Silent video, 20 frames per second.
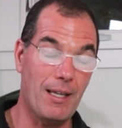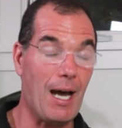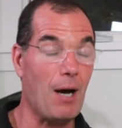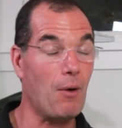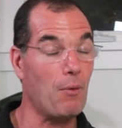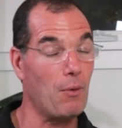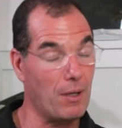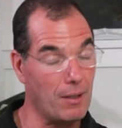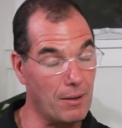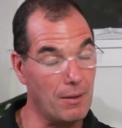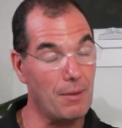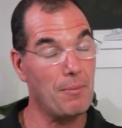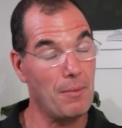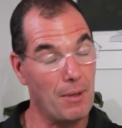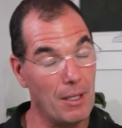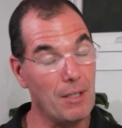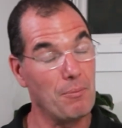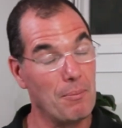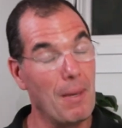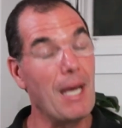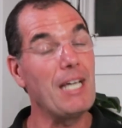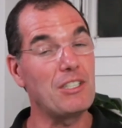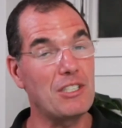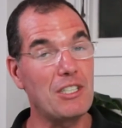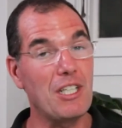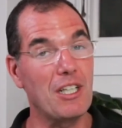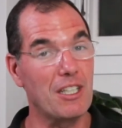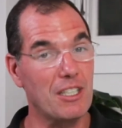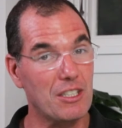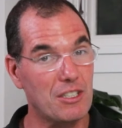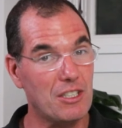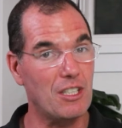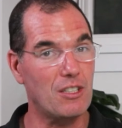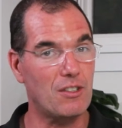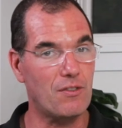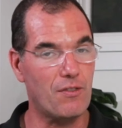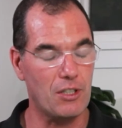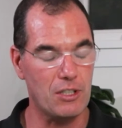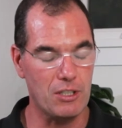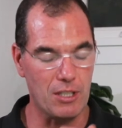That one may still
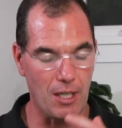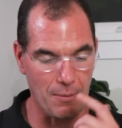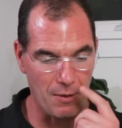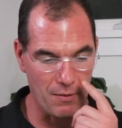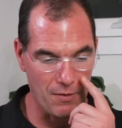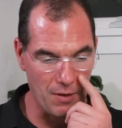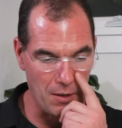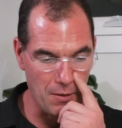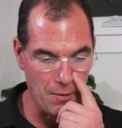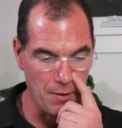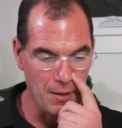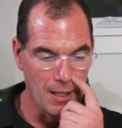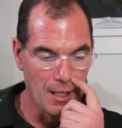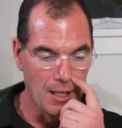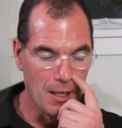exist for some of you,